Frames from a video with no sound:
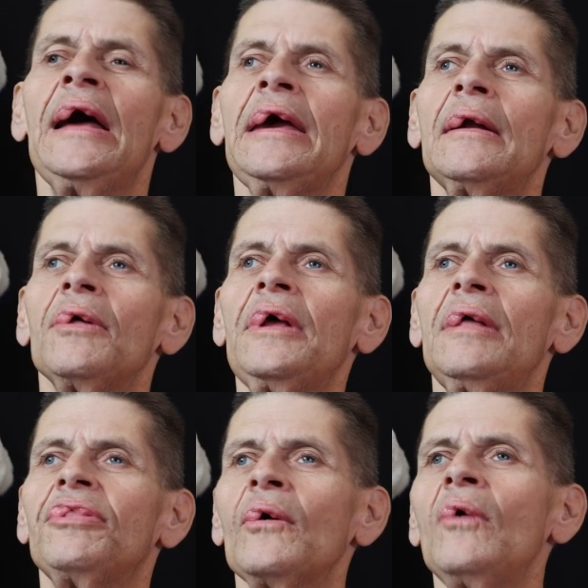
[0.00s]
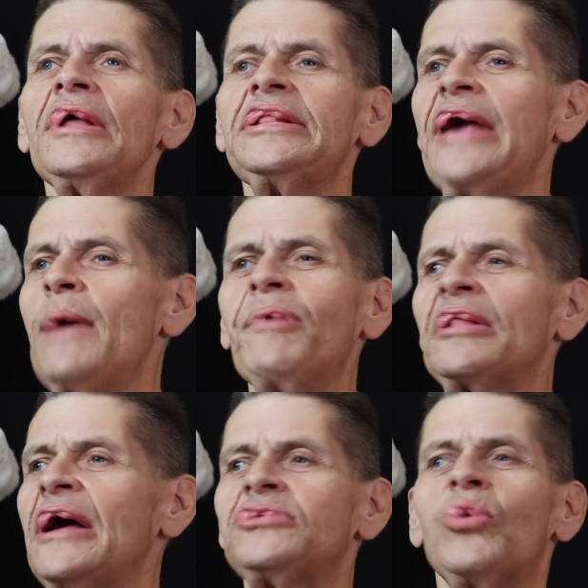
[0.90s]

you know, they're only taping like